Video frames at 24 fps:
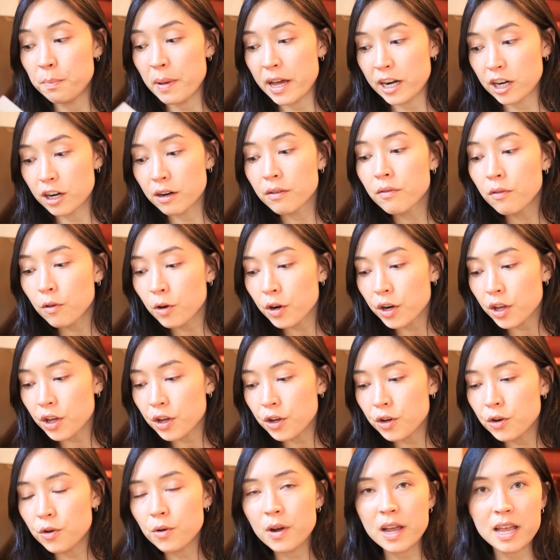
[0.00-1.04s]
better for
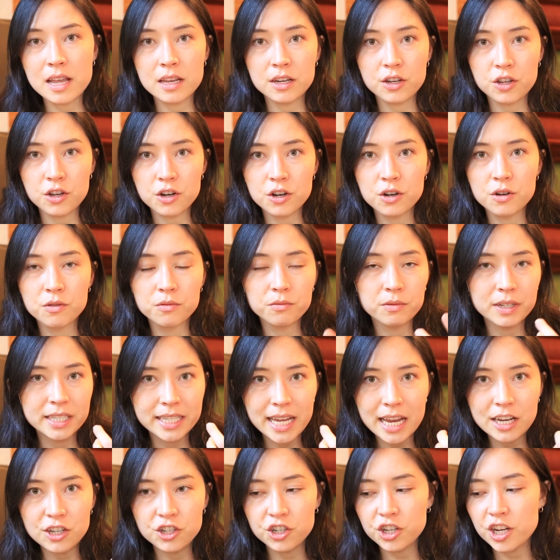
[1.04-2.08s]
you and your
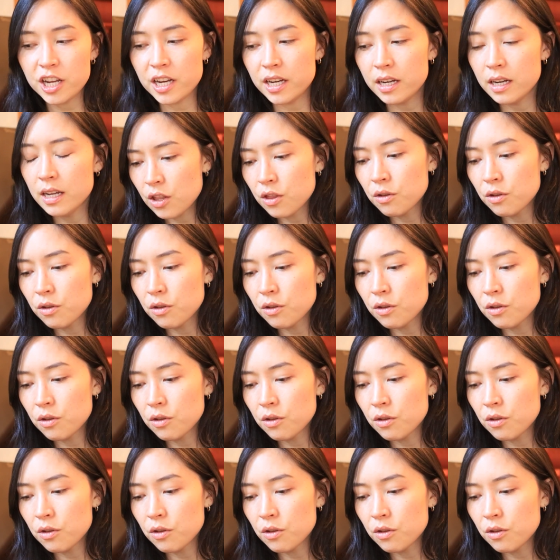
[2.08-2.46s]
retention.